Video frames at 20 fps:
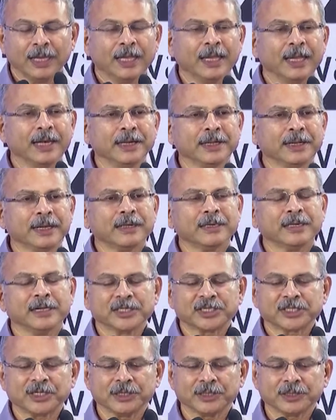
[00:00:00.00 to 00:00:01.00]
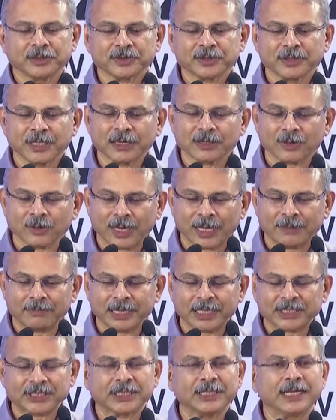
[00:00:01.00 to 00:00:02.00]
inter-institutional
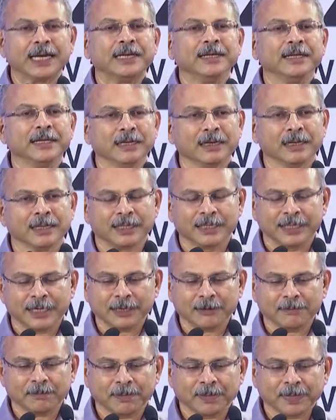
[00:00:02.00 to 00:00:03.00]
collaboration and e-learning,